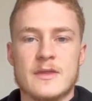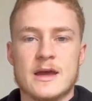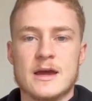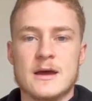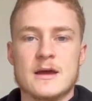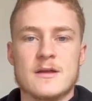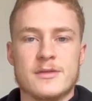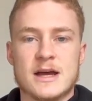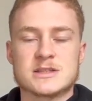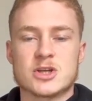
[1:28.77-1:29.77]
there,
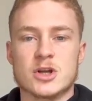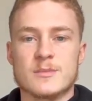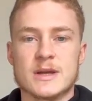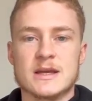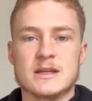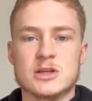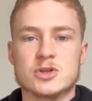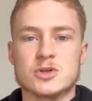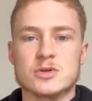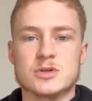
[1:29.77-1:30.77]
that's going to be an issue.